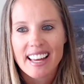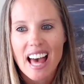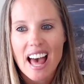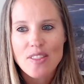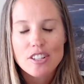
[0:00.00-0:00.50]

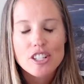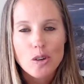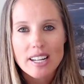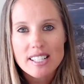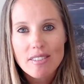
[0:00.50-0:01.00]
And the
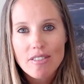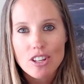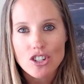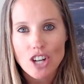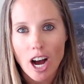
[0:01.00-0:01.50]
stress of
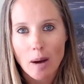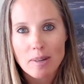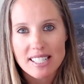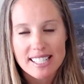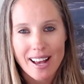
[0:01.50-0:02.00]
the job
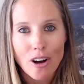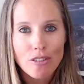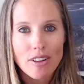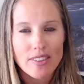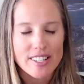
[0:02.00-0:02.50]
itself
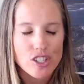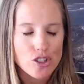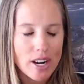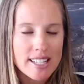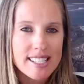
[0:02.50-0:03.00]
and the
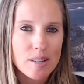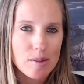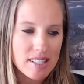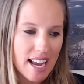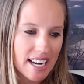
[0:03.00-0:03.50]
stress that
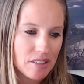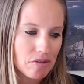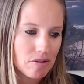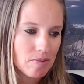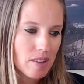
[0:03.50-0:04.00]
was kind of,
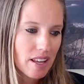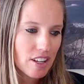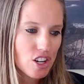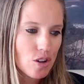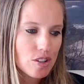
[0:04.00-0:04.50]

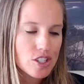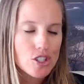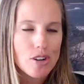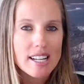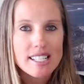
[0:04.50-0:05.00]
the
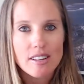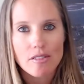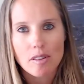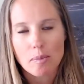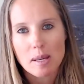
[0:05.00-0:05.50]
stress of
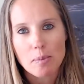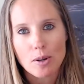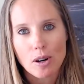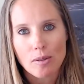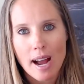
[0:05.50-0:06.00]
the people
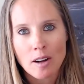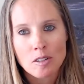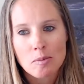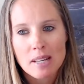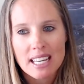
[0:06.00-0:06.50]

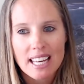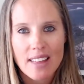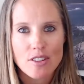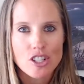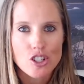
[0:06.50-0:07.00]
around me
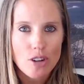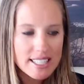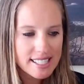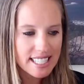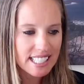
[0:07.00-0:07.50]
and the
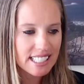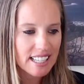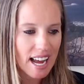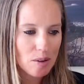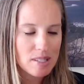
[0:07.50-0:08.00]
stress that
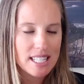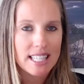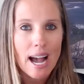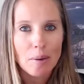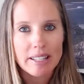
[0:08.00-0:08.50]
I was
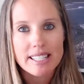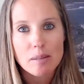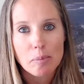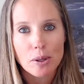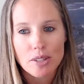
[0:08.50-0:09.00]
allowing to
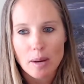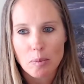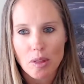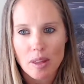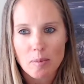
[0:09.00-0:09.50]
build up
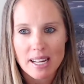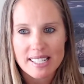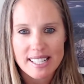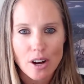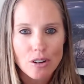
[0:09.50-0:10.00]
within
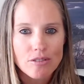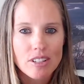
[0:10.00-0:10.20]
myself,